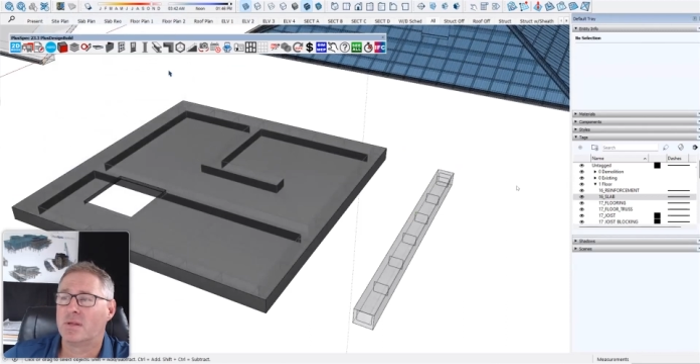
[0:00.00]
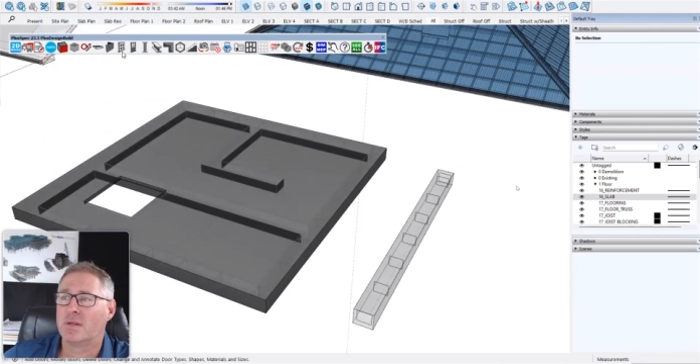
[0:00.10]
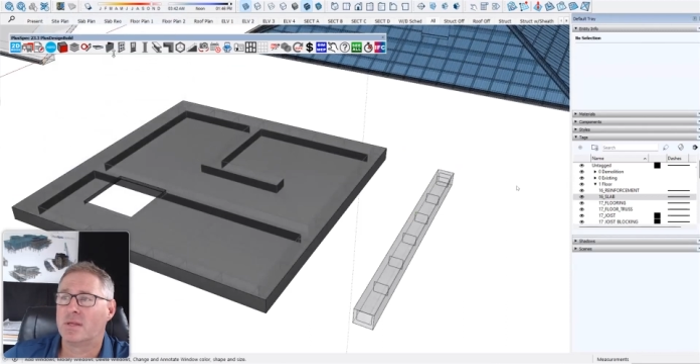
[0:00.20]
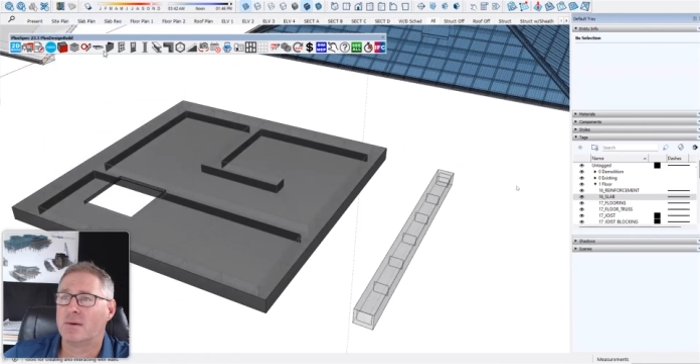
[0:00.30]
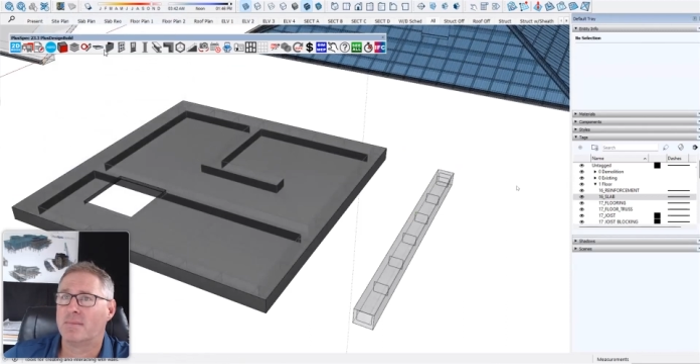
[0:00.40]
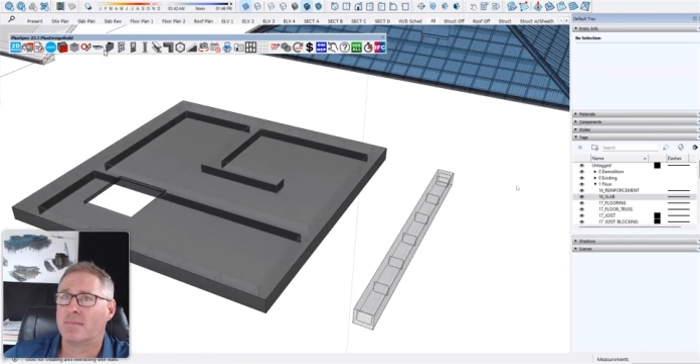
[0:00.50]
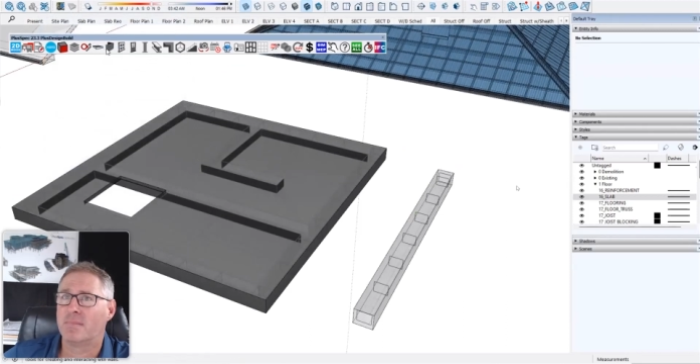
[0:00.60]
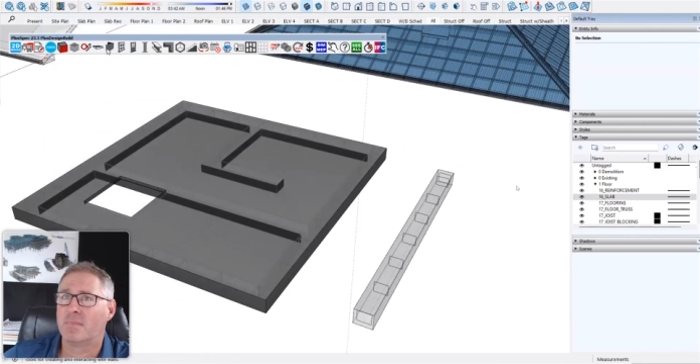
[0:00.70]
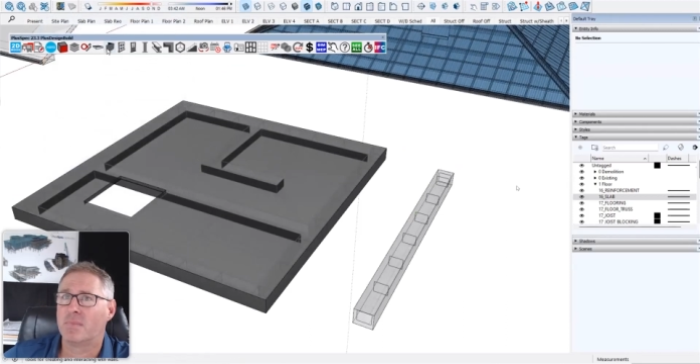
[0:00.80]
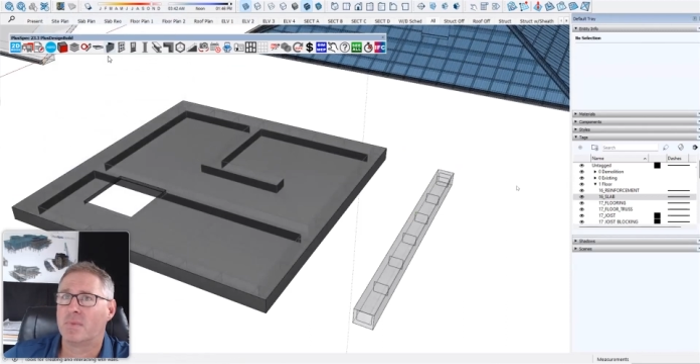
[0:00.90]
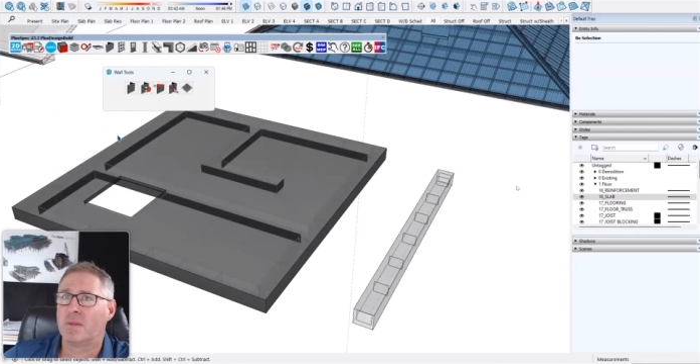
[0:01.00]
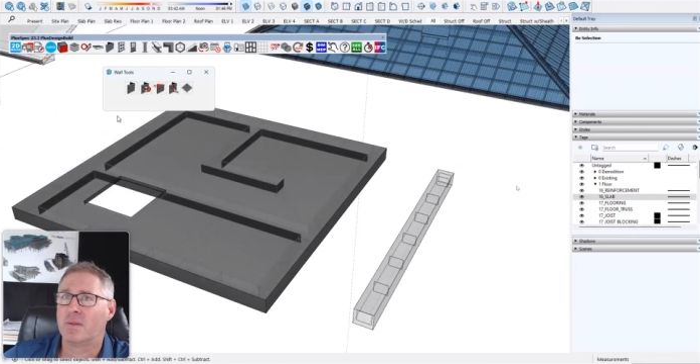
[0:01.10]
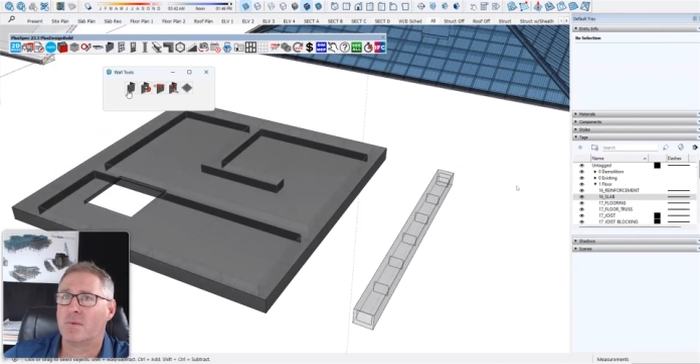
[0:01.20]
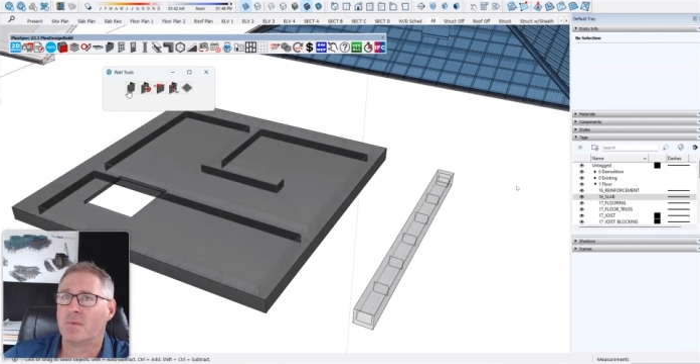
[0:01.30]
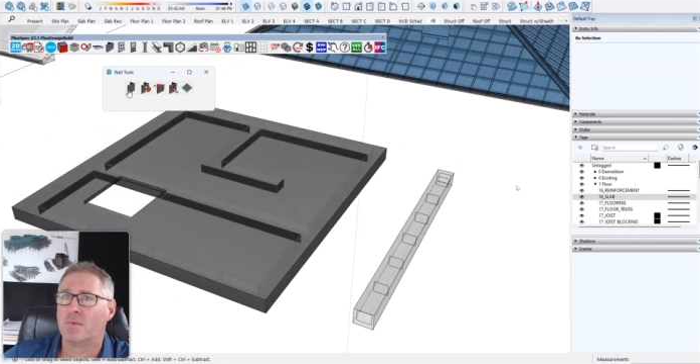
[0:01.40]
and also the
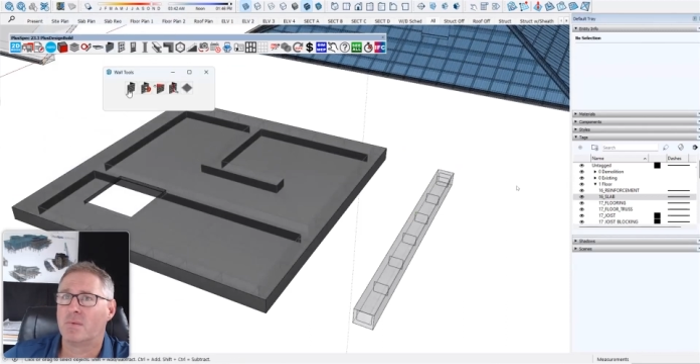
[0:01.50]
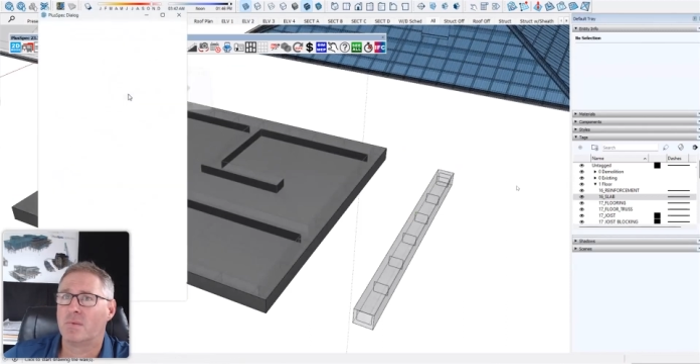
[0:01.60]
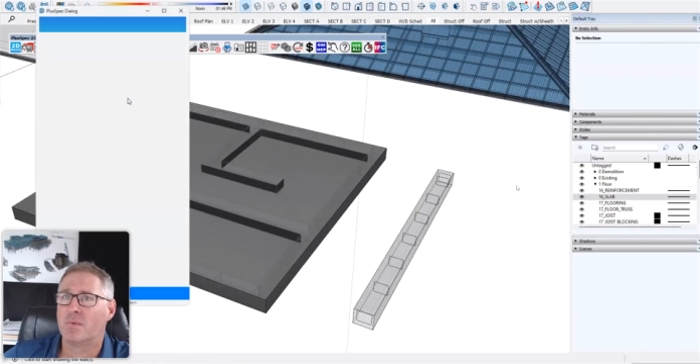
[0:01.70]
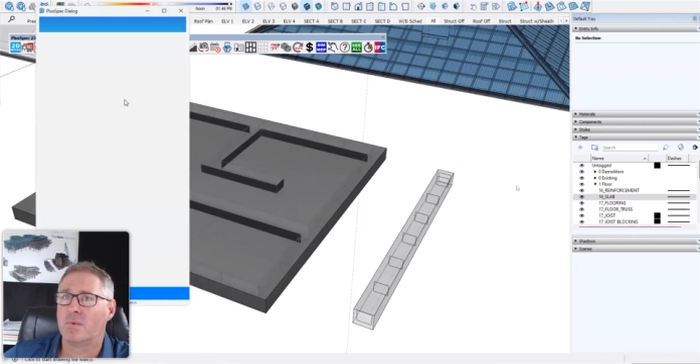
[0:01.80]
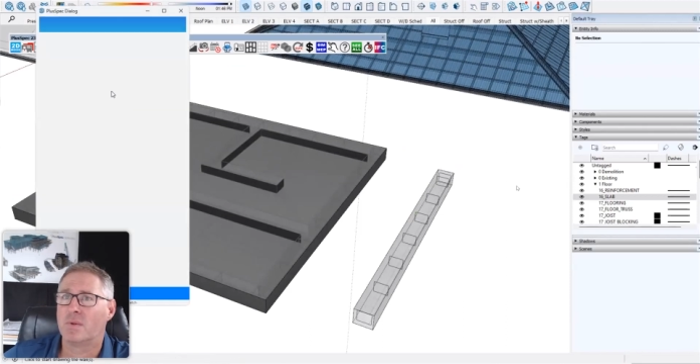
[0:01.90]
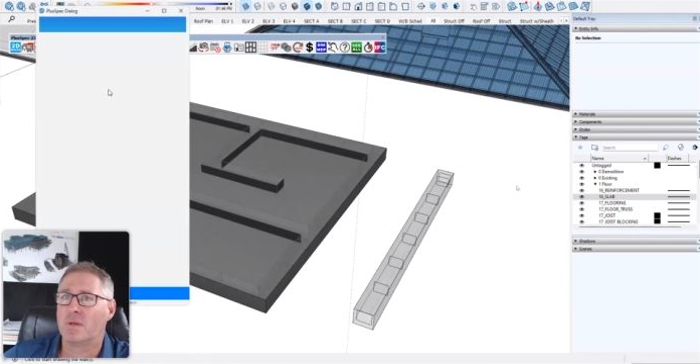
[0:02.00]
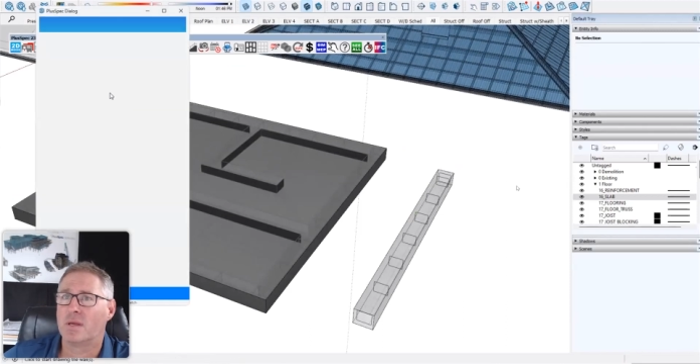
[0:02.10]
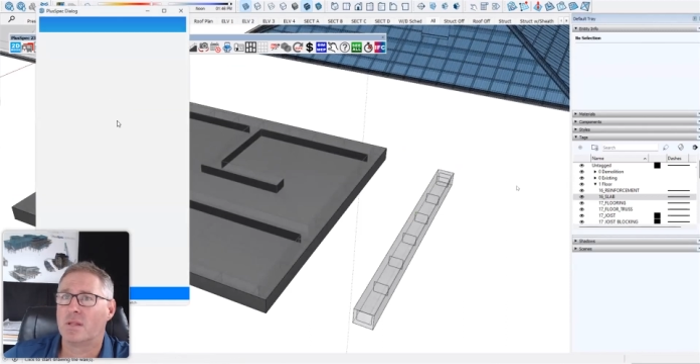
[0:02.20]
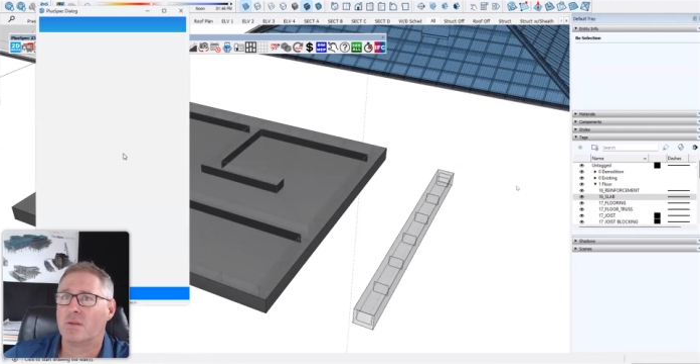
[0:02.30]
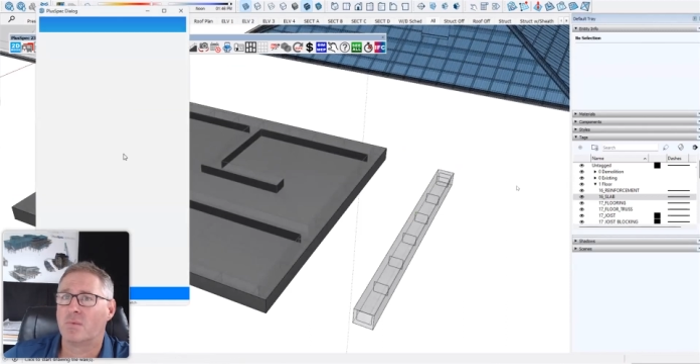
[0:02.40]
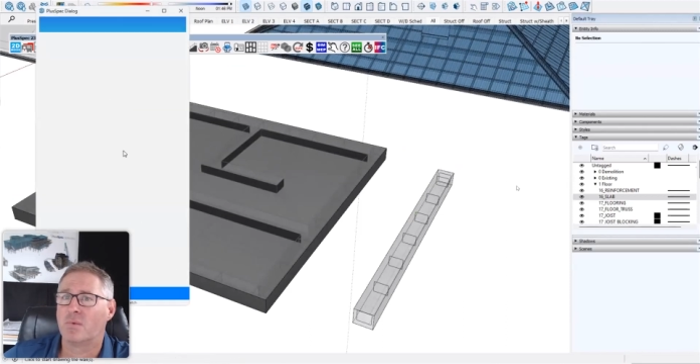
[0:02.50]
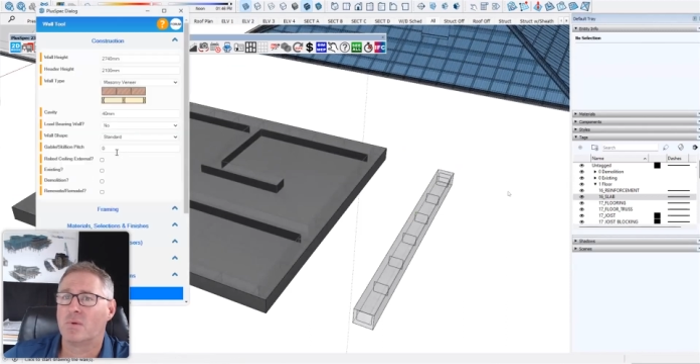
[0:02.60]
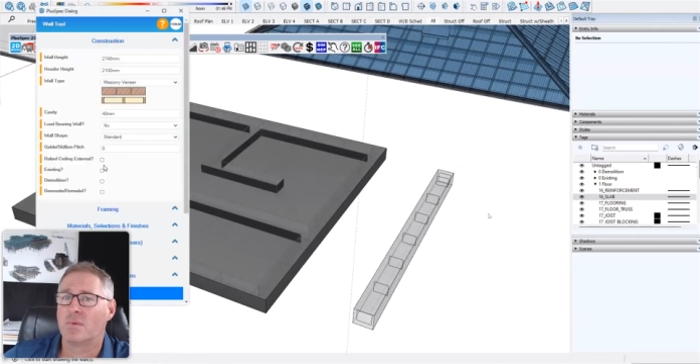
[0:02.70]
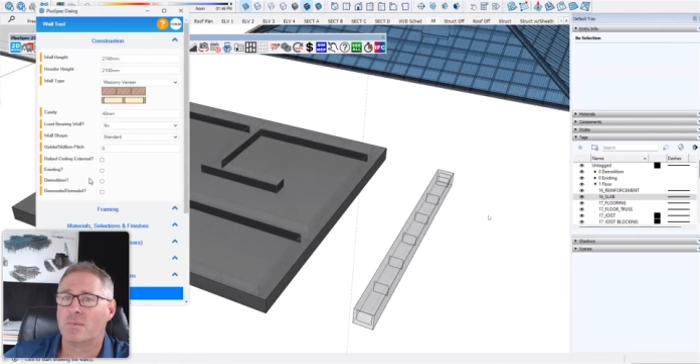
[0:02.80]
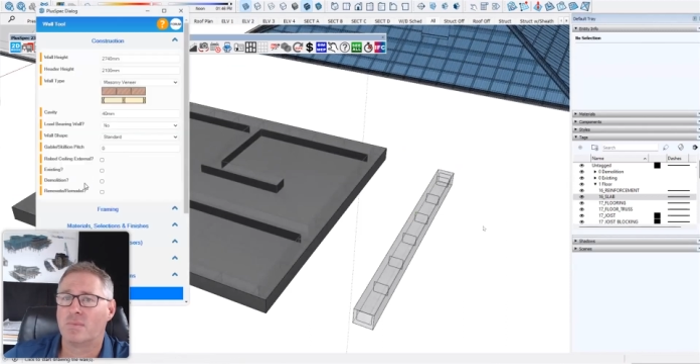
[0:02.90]
footings that are drawn in the wall tool.